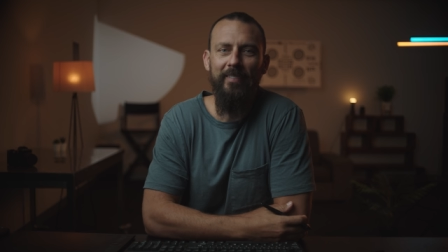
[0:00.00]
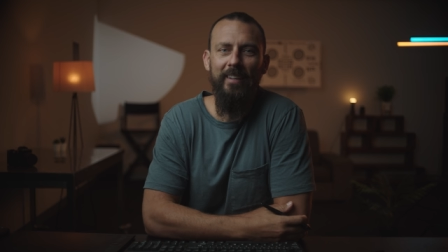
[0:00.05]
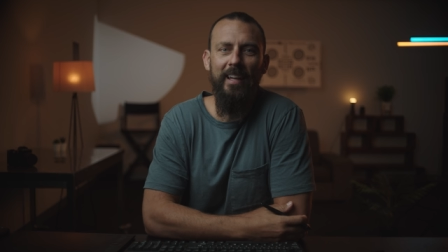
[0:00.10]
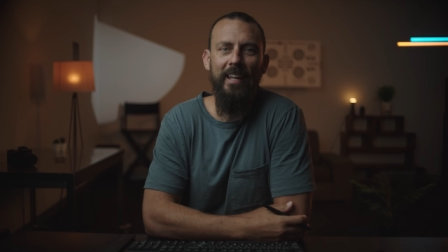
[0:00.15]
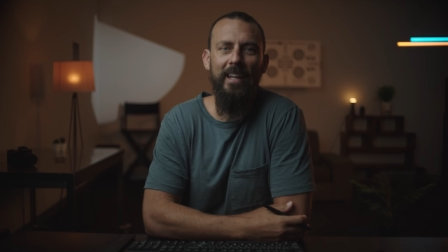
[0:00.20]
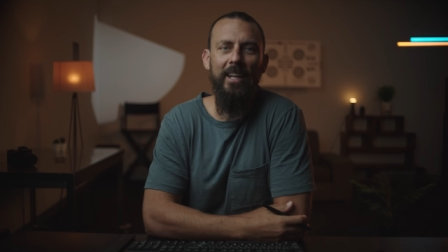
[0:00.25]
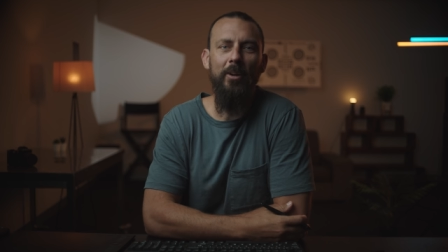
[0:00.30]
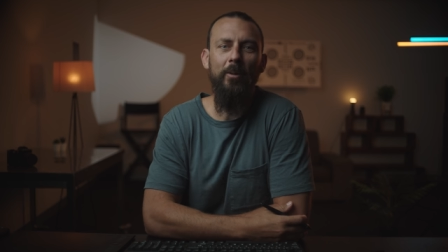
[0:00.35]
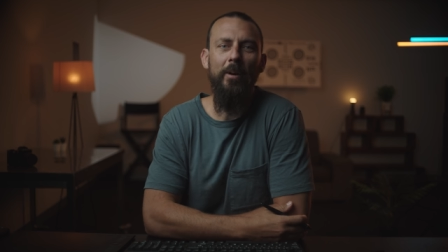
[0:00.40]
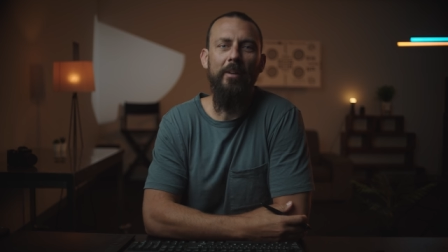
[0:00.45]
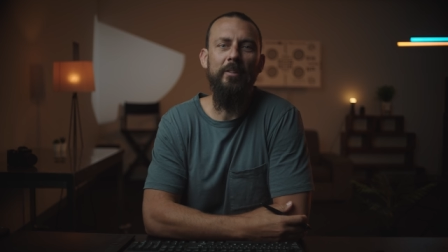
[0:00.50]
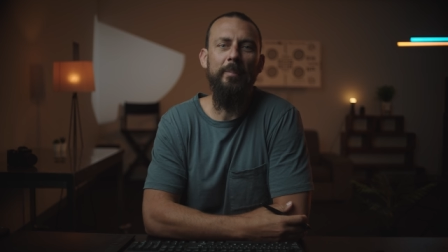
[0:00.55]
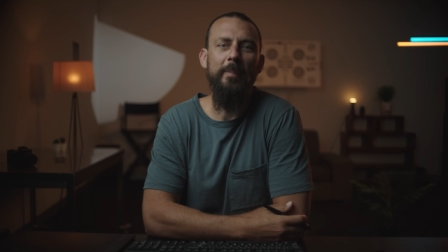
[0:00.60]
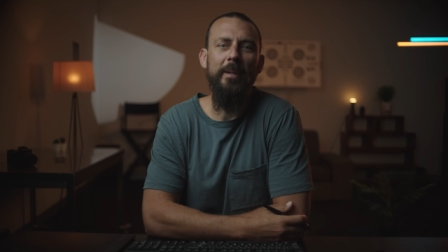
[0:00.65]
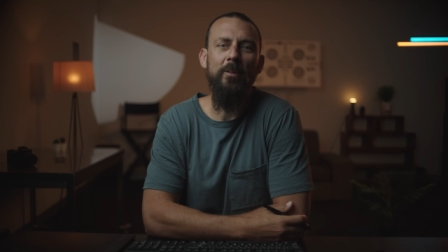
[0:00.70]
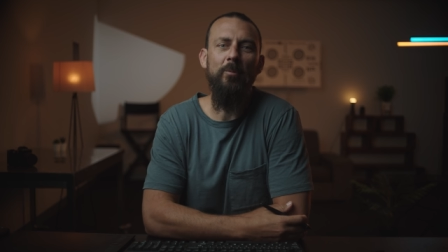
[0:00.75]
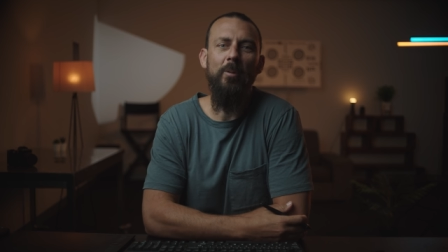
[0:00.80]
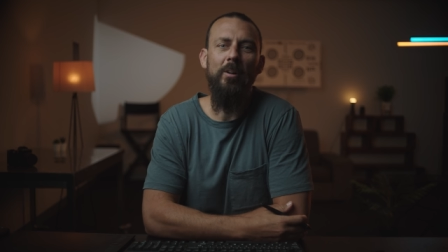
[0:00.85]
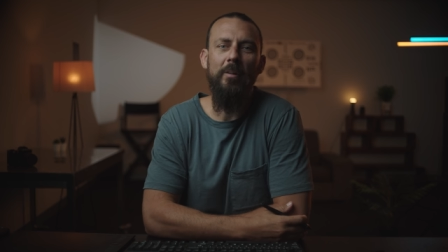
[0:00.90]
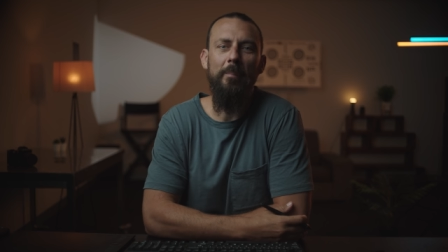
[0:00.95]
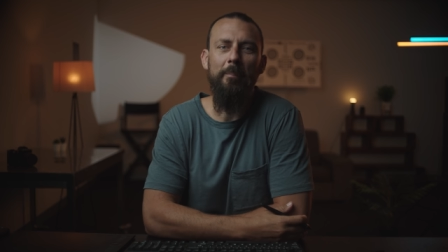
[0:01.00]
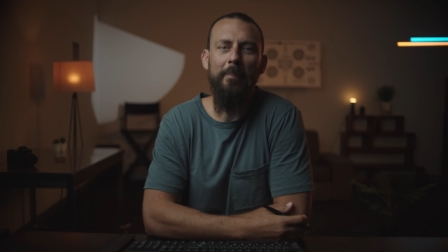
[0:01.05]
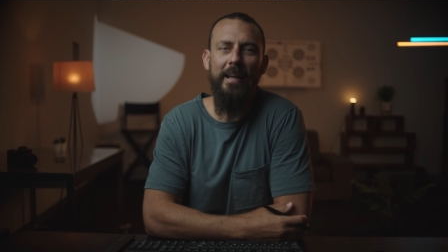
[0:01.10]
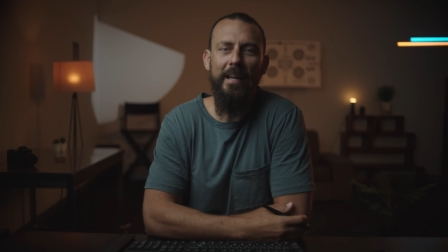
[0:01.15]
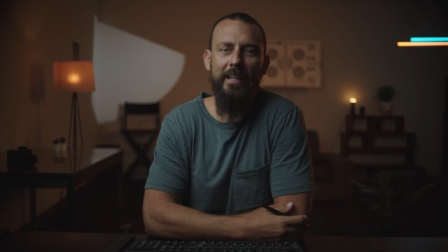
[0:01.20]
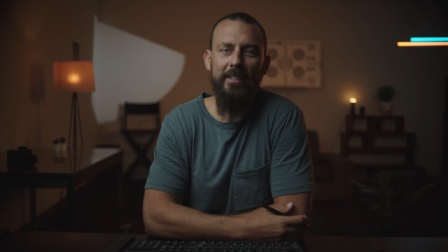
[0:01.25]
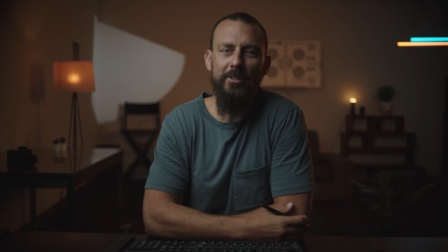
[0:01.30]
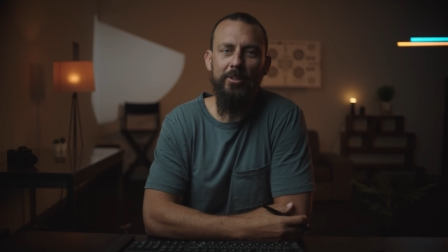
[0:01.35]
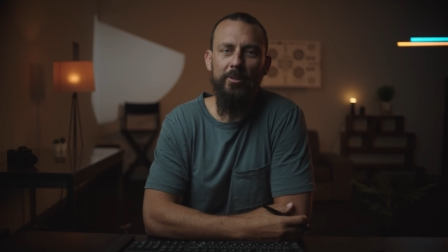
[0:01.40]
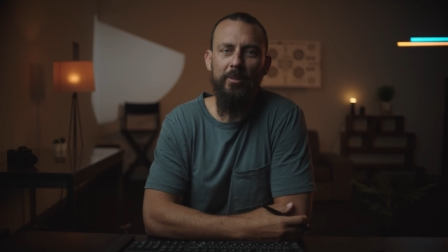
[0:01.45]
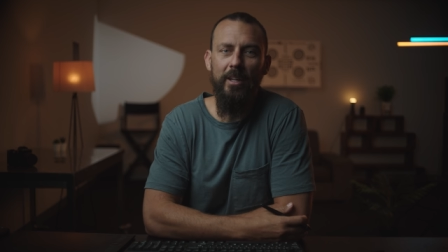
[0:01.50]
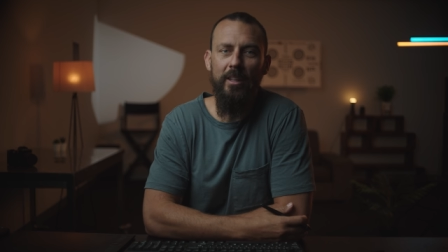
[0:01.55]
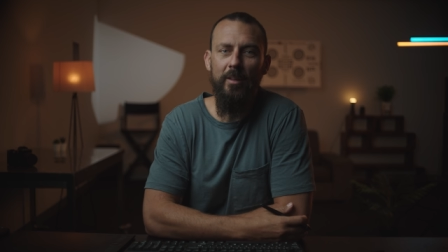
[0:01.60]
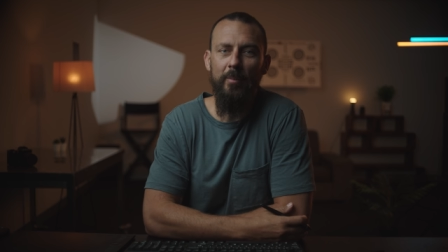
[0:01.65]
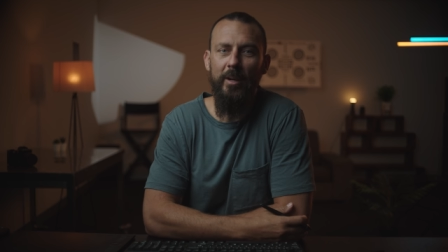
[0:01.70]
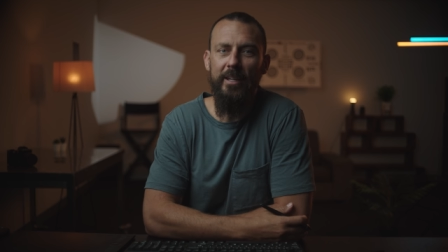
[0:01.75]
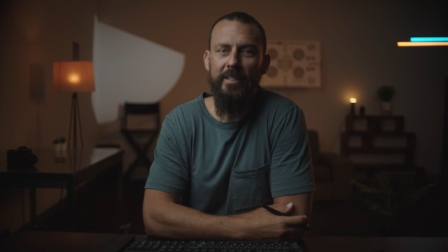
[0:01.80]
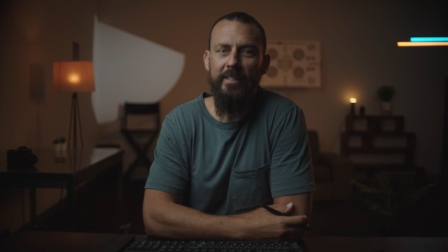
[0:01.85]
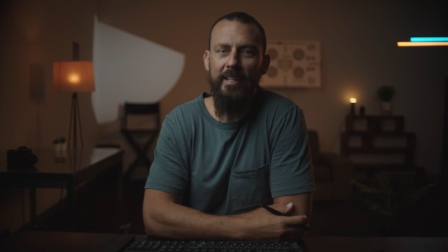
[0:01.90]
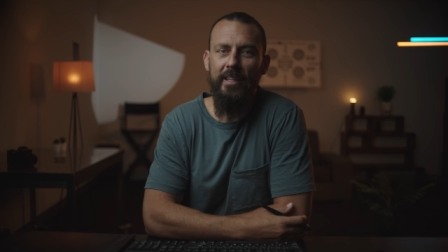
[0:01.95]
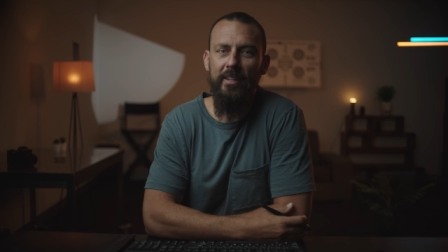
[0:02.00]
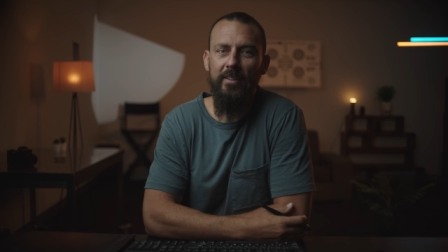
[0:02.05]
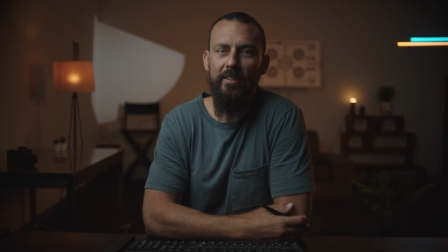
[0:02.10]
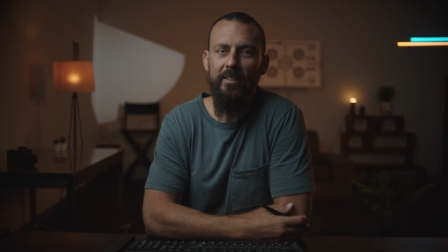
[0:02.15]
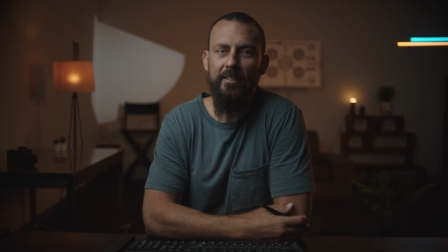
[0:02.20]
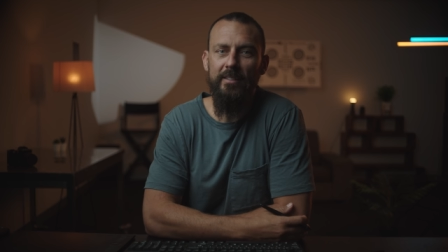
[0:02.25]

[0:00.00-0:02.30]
Hello, everybody. Welcome back to another breakdown.